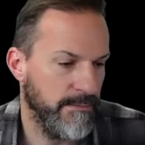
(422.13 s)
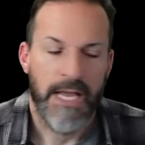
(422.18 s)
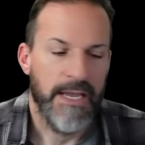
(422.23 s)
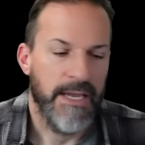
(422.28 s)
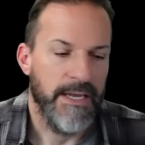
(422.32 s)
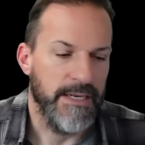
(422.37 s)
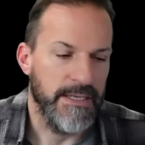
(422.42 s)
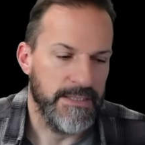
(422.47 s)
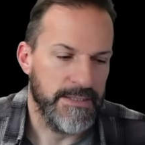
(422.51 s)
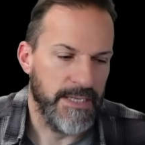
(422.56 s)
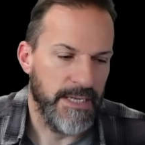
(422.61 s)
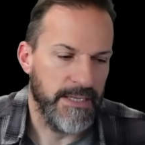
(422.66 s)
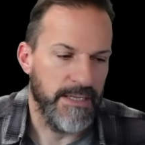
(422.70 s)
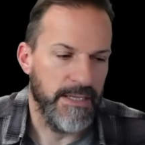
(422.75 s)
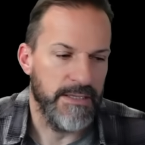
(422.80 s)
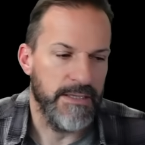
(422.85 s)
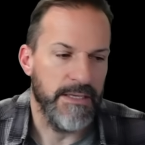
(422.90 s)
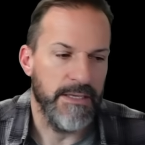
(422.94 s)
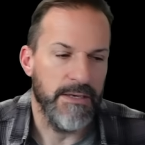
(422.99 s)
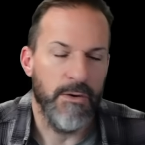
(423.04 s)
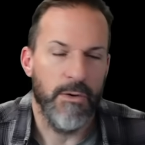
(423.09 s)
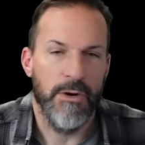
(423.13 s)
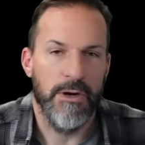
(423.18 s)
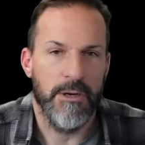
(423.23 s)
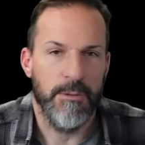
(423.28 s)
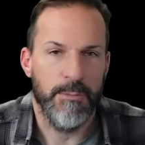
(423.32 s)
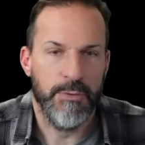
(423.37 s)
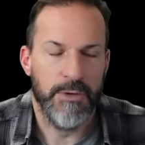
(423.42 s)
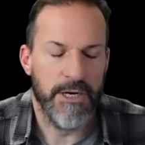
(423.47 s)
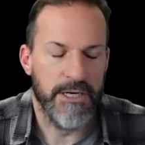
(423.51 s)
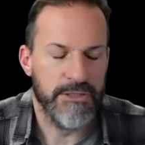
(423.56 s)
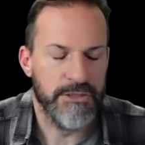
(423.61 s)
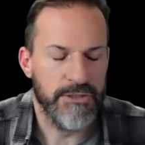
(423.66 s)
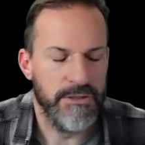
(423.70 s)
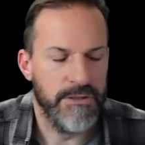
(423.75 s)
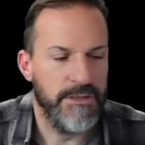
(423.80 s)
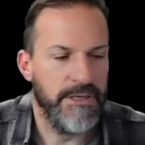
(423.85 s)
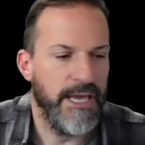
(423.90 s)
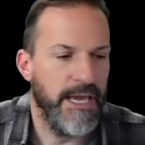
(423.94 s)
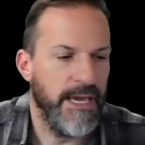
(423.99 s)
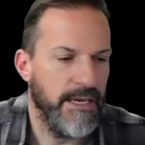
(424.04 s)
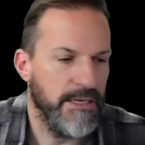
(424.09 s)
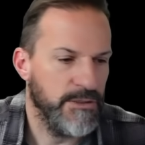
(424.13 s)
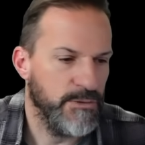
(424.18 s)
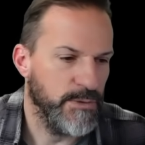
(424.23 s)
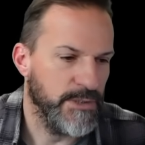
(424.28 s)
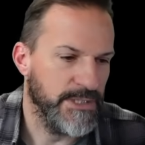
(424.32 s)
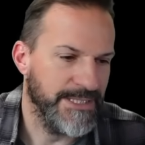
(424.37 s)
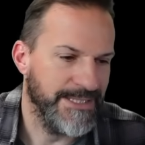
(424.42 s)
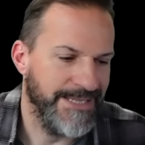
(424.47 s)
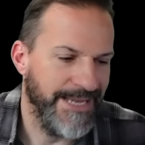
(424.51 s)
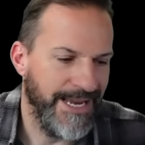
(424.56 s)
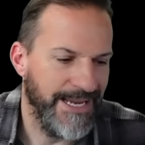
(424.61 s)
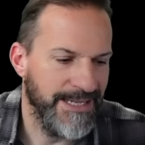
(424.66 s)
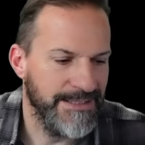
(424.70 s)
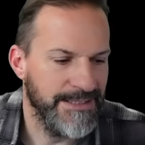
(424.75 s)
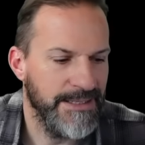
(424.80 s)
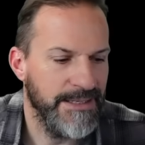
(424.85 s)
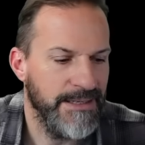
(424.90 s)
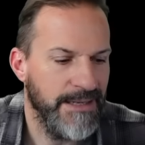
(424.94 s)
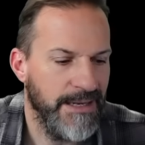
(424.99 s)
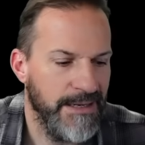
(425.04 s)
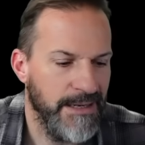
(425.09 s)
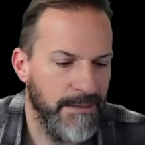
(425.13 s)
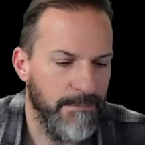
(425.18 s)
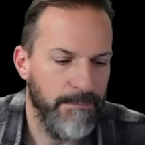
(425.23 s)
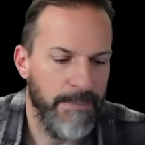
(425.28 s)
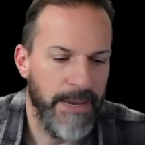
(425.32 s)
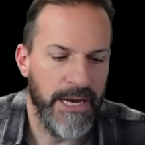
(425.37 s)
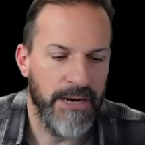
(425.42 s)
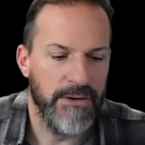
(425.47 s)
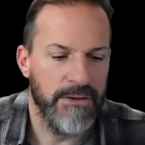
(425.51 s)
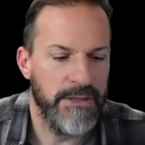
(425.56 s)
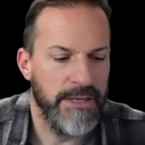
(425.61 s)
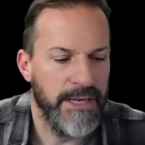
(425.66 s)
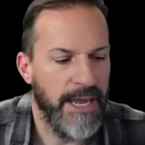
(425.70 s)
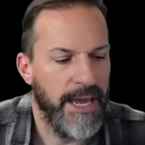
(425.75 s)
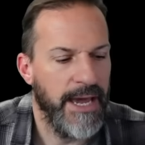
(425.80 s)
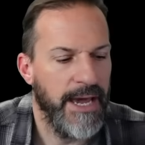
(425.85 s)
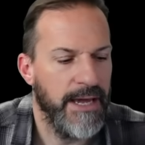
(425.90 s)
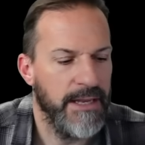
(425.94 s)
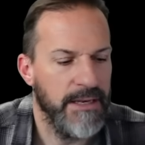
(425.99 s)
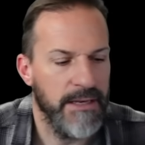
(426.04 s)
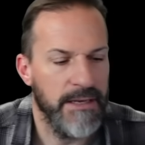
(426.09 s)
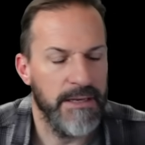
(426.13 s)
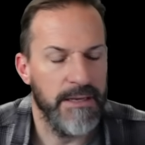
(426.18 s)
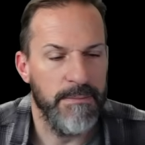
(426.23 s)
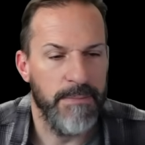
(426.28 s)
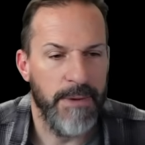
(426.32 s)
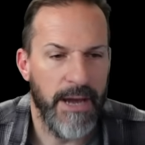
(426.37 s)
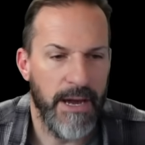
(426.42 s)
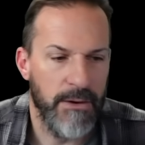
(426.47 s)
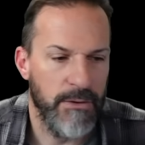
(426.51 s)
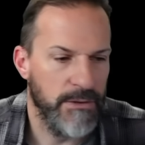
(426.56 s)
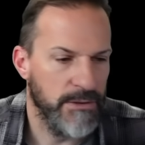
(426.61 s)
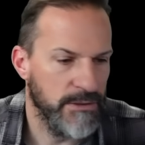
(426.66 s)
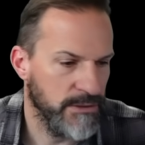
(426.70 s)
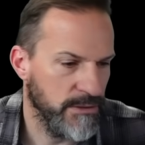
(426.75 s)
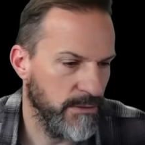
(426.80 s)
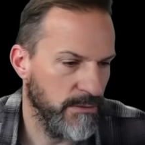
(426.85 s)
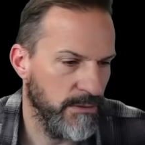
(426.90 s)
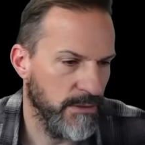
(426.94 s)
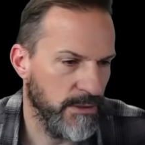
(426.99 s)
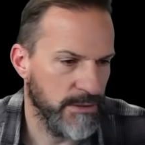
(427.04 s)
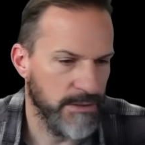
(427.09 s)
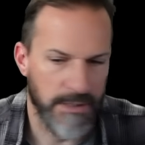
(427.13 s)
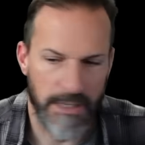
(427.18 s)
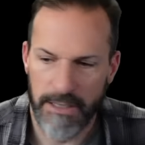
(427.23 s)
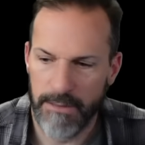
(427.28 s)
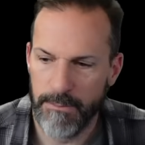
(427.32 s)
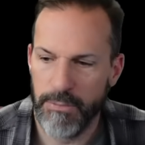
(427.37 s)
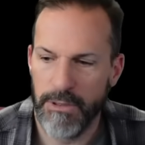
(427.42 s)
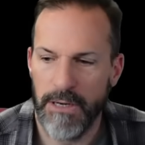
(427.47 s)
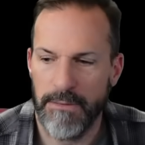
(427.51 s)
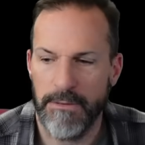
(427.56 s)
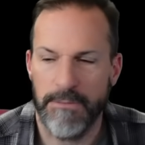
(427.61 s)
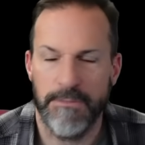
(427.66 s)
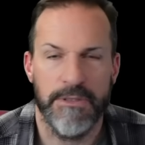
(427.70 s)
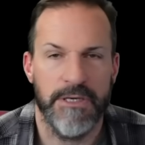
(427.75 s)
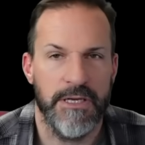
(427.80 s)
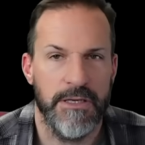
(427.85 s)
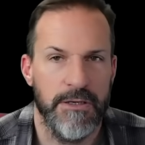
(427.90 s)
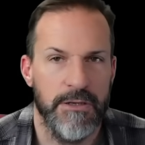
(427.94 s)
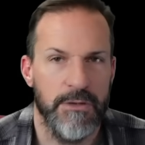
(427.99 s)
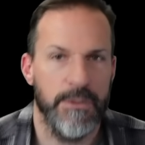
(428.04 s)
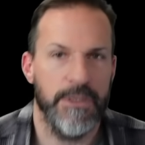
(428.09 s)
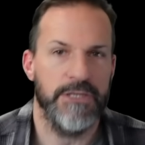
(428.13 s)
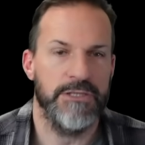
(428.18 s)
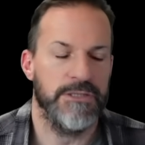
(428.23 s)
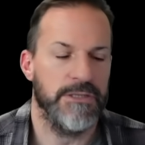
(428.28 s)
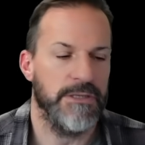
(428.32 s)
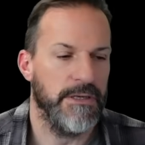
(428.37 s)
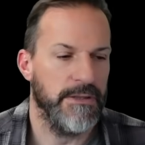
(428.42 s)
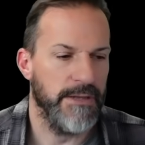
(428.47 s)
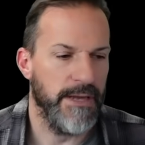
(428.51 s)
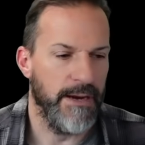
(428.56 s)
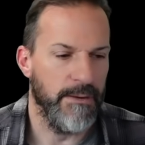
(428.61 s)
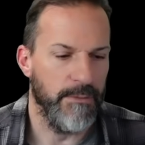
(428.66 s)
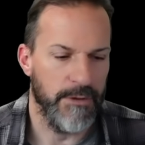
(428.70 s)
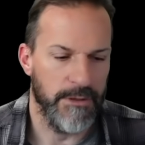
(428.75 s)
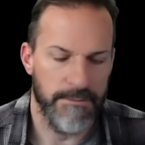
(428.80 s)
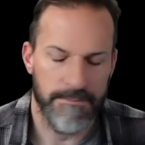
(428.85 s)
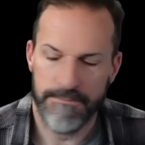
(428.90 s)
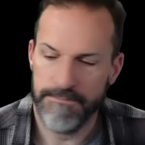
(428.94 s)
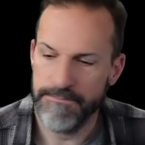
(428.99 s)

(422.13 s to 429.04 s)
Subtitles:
And he said that the oil pressure gauge was dancing and he barely had any power, so it looks like probably a new engine on that one.